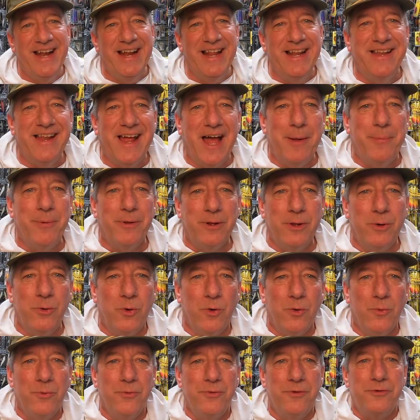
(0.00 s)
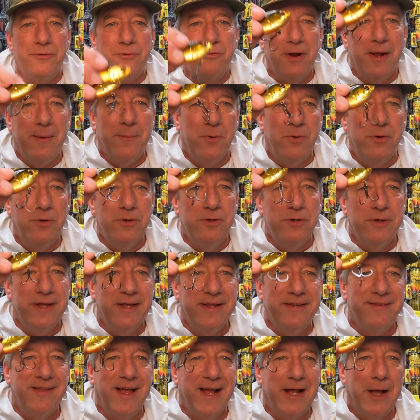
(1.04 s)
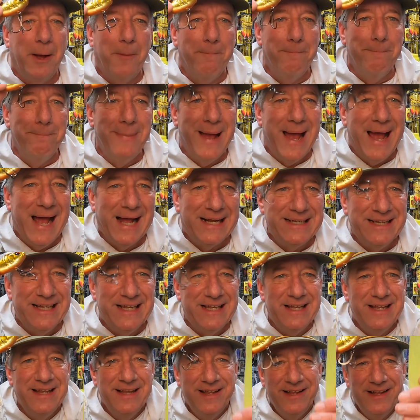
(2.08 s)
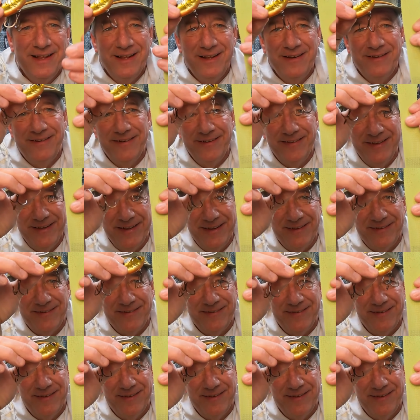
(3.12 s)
type of lure with a treble hook, it's like a magnet to this.